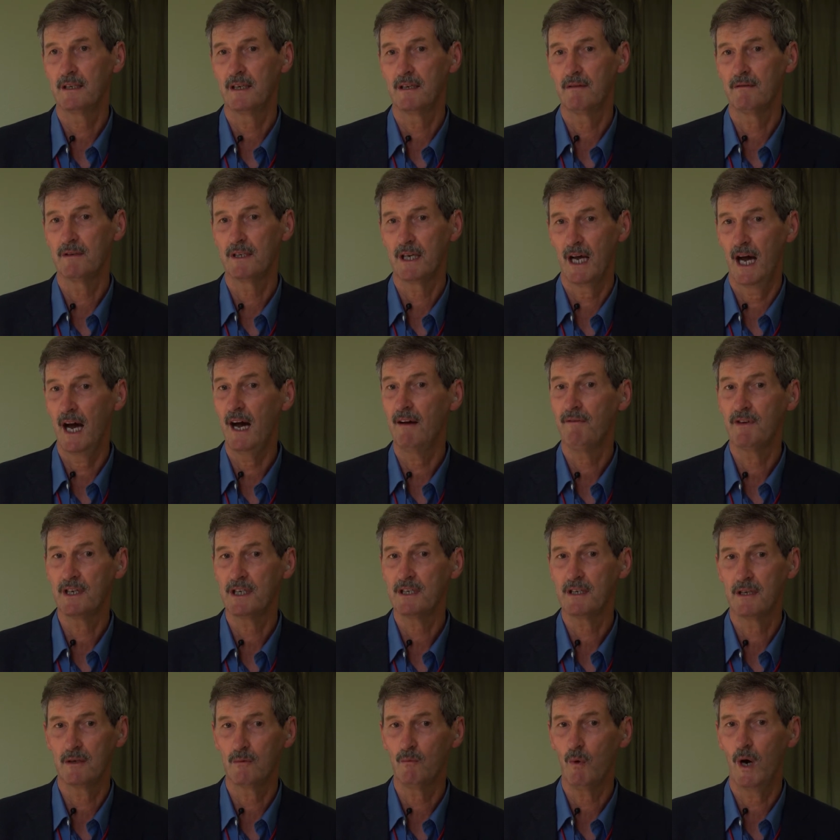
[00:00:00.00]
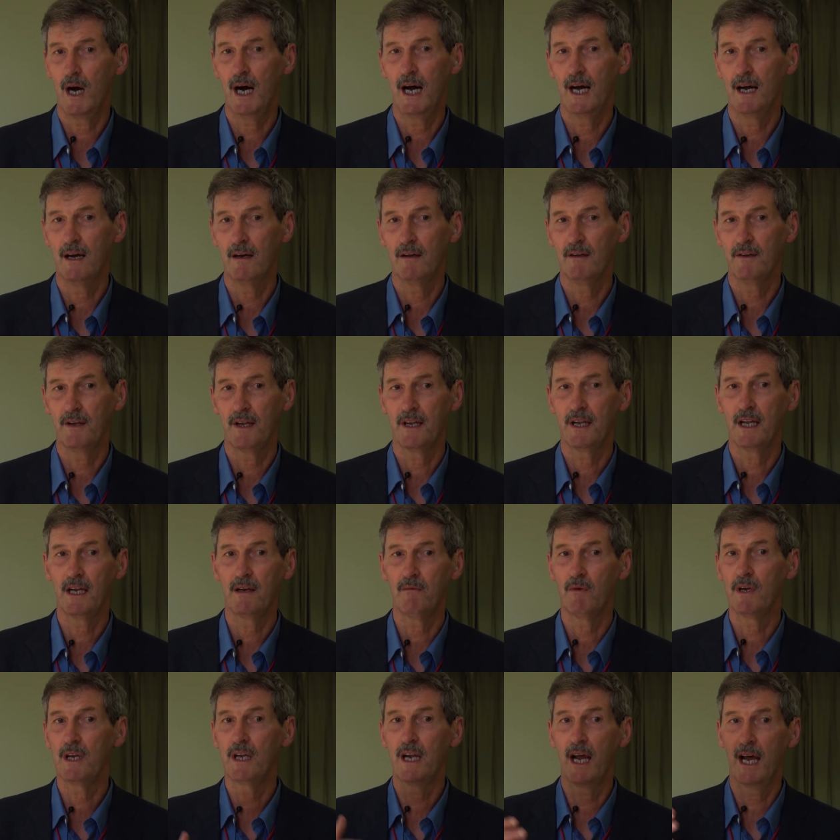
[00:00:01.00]
It was harvested wild, and
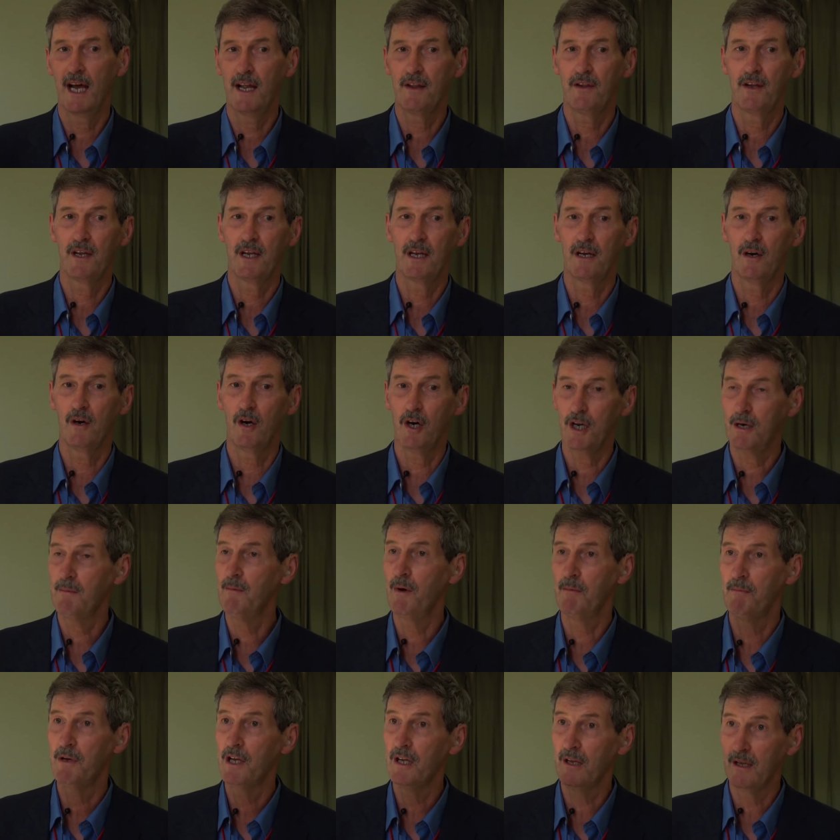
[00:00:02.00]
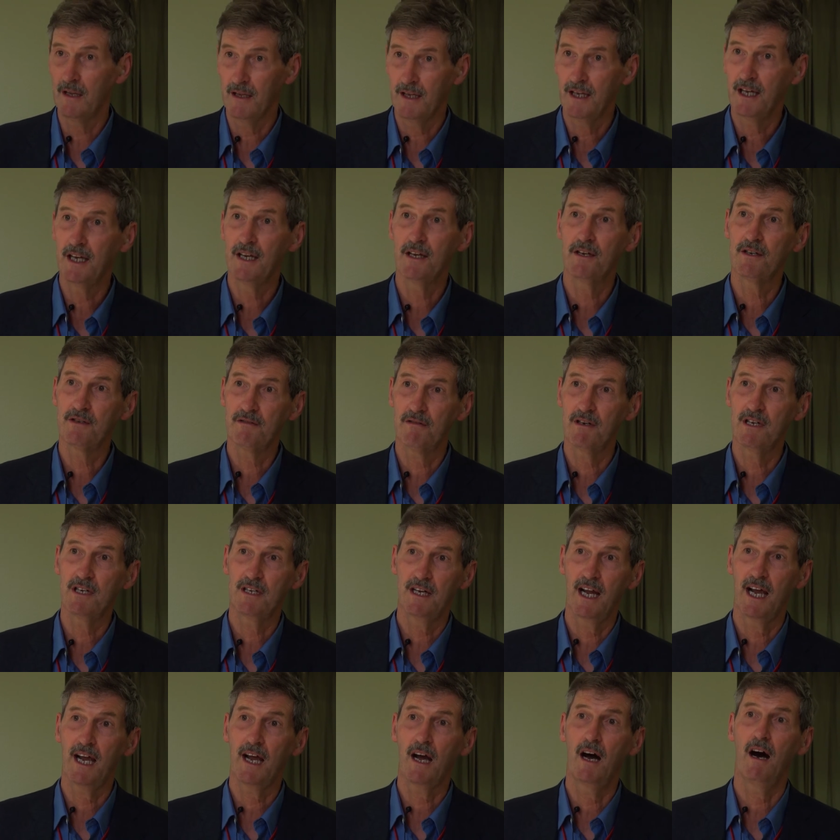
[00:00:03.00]
then when you had the automobile industry
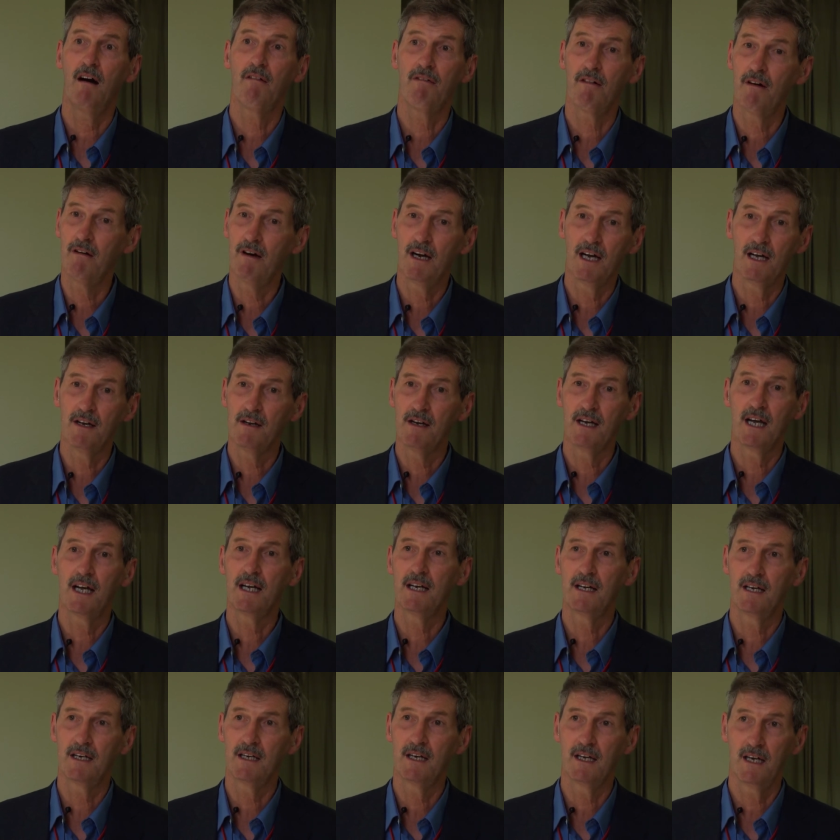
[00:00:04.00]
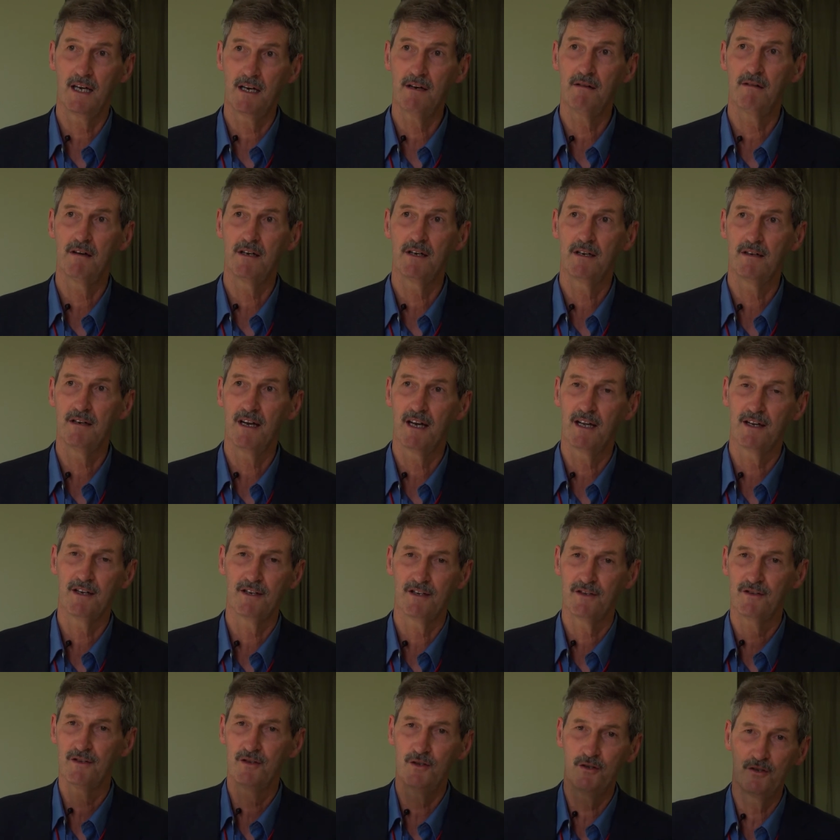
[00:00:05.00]
take off around 1900, you had
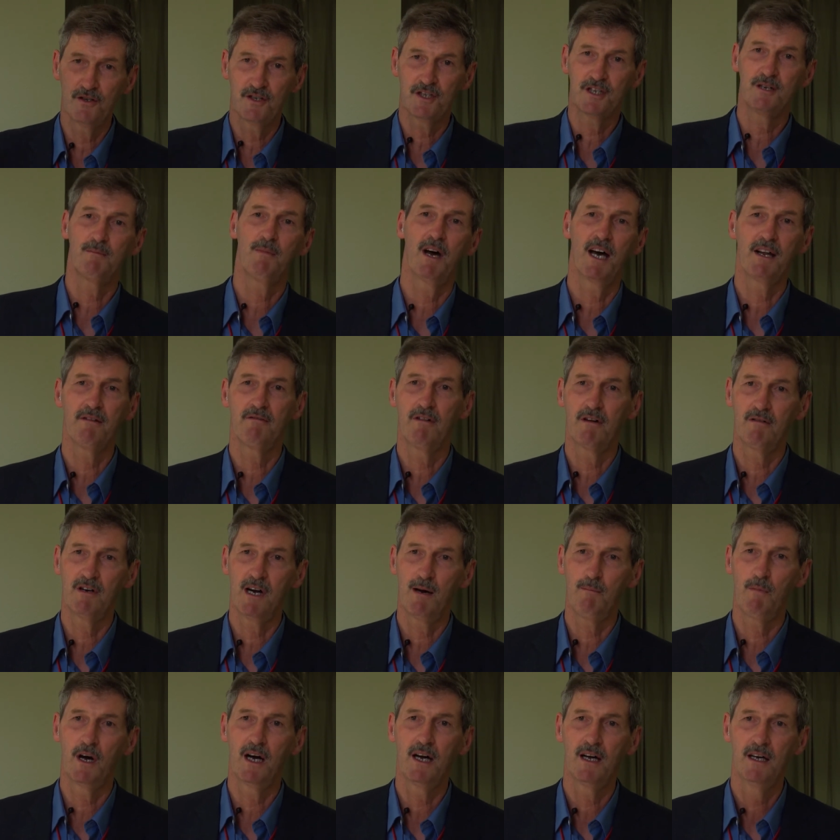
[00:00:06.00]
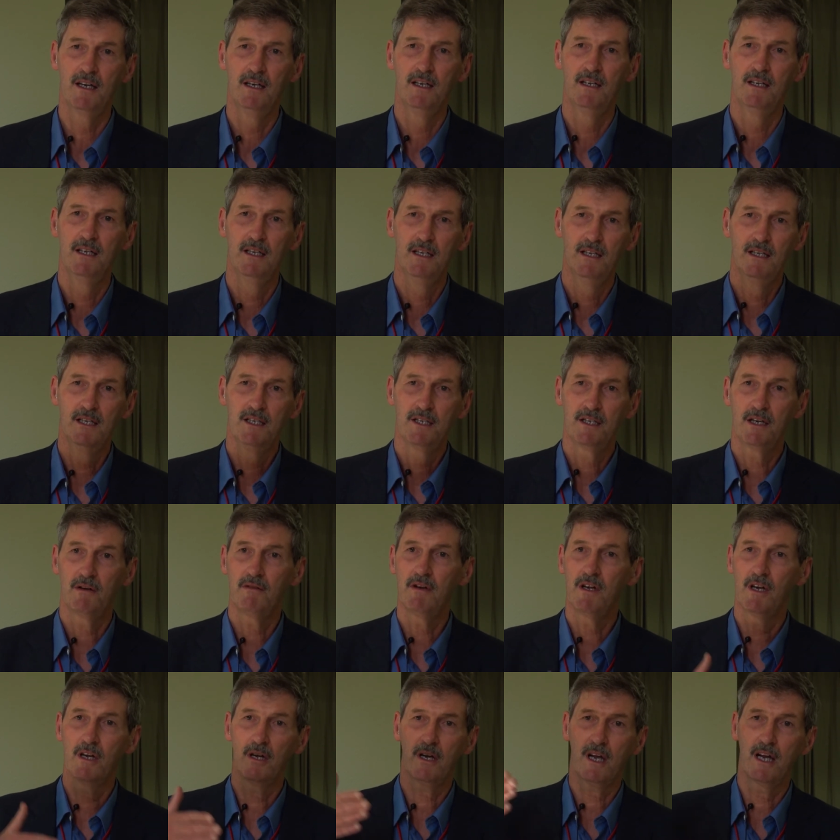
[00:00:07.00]
this huge demand for rubber. So
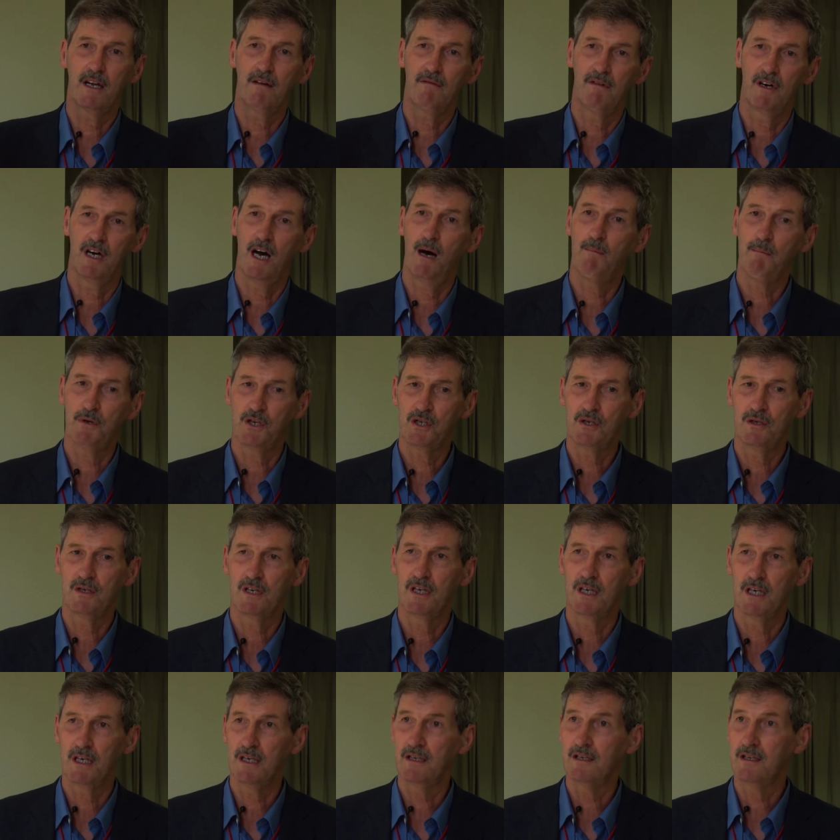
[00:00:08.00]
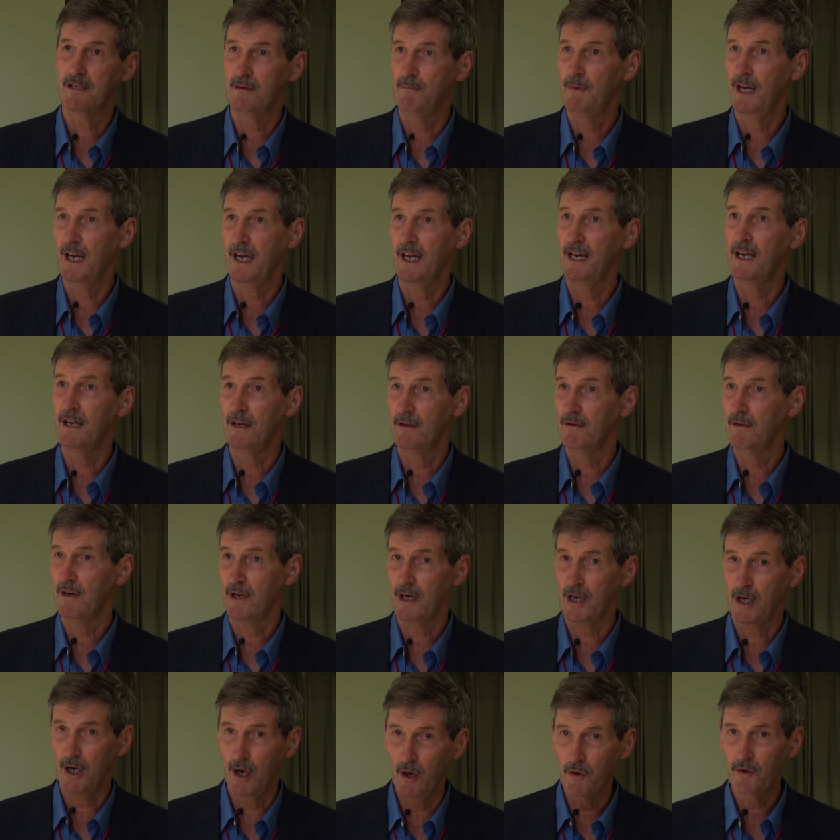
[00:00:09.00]
you're looking for opportunities to make it into a
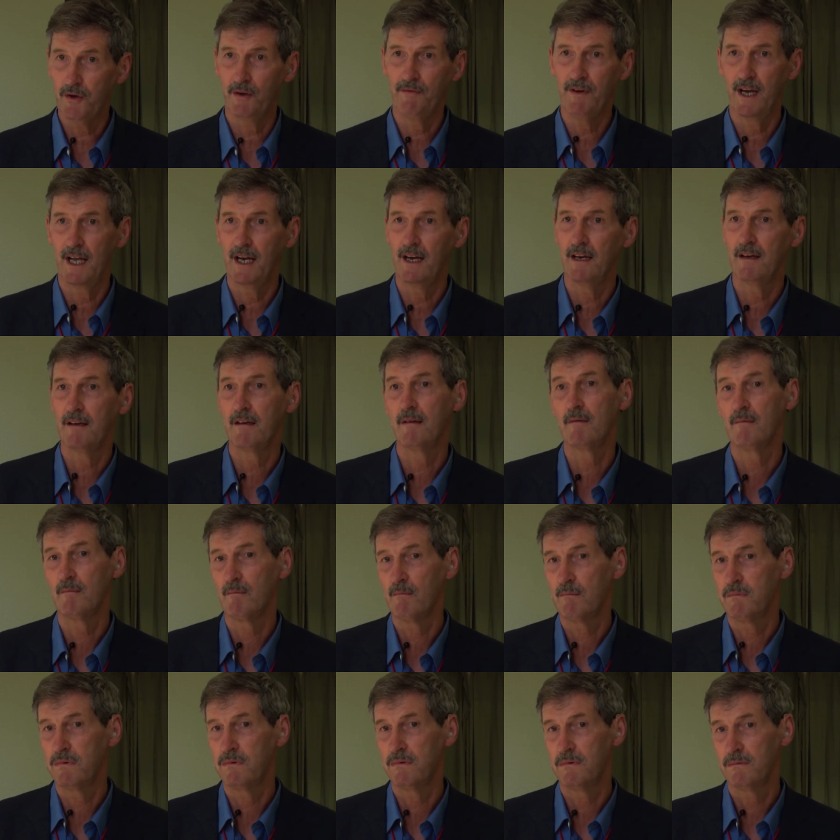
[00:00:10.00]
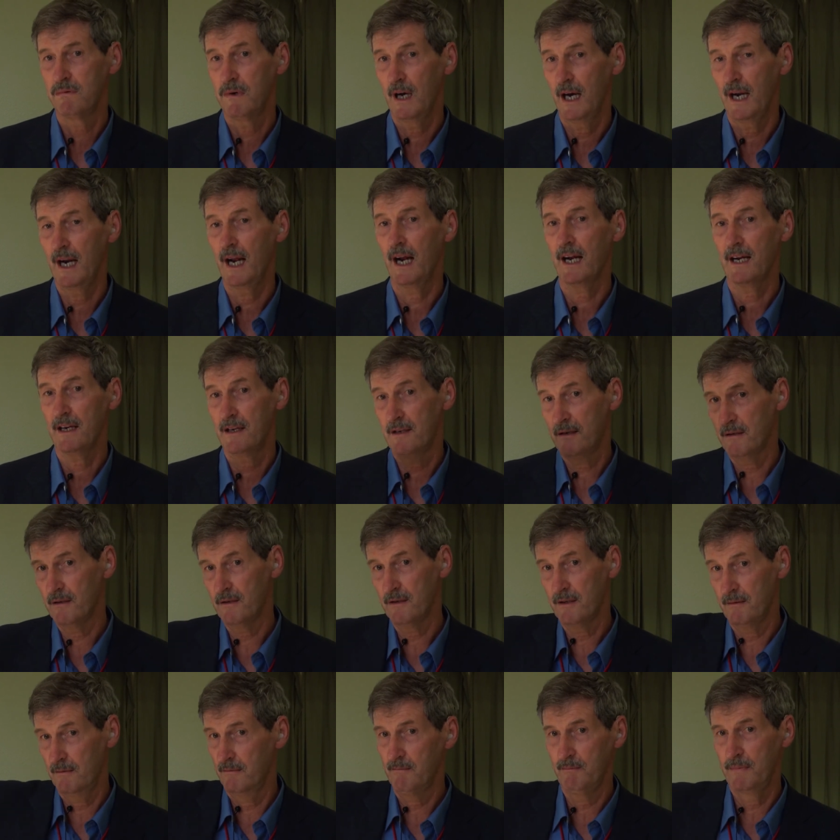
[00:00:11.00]
cultivated product to
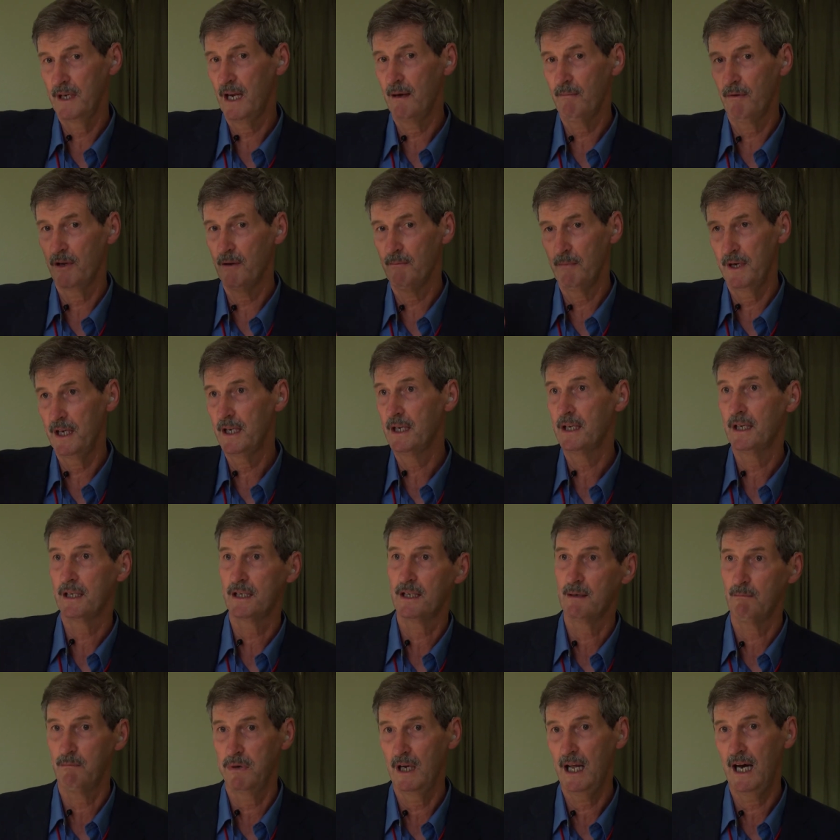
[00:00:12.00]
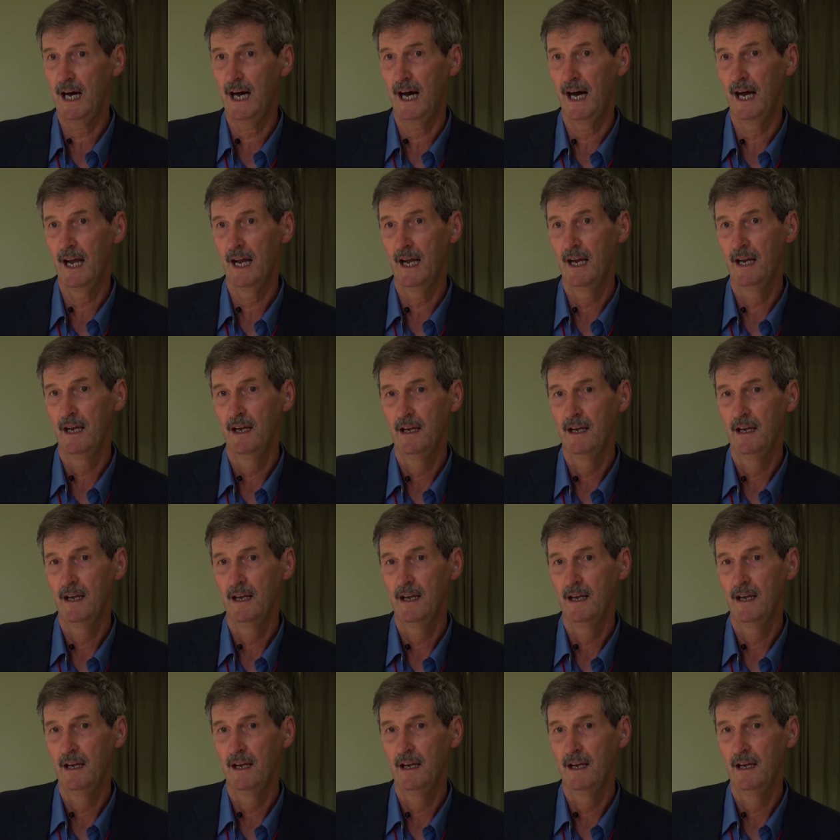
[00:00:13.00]
be able to meet the supply.